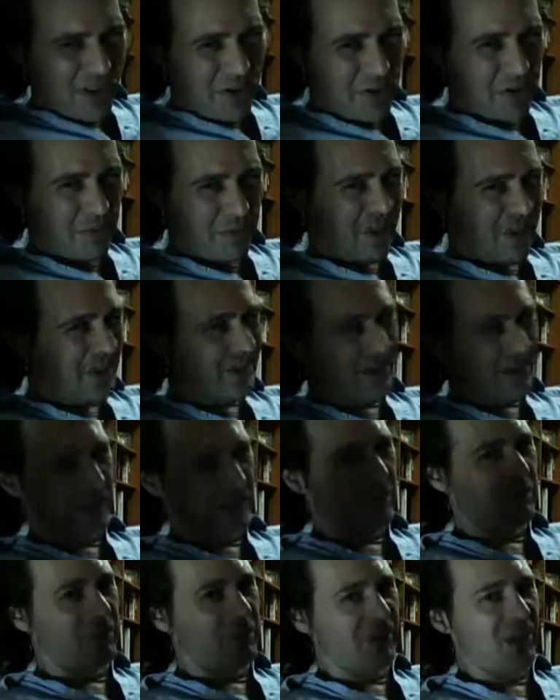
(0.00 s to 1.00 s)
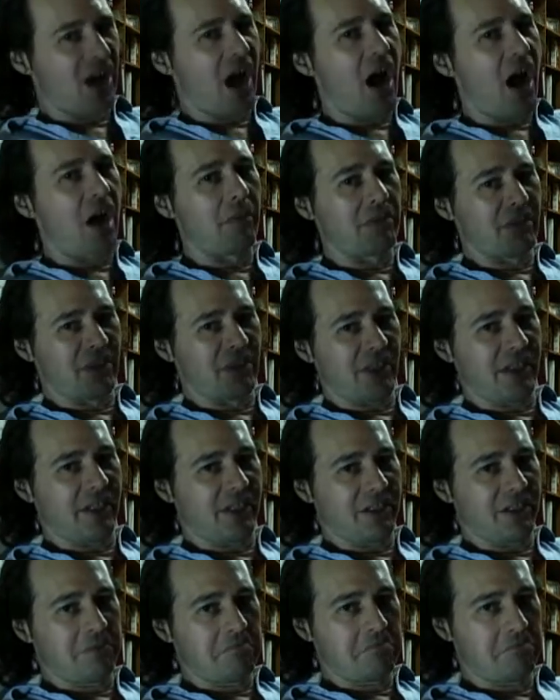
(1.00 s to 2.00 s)
to be is a little more
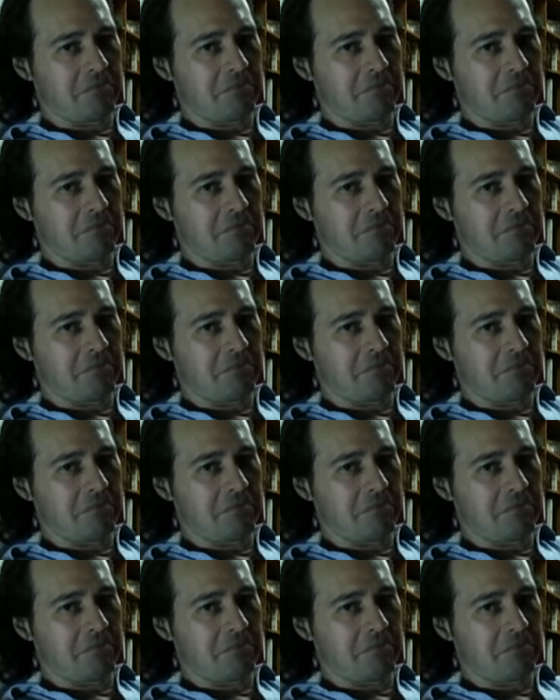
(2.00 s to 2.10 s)
complicated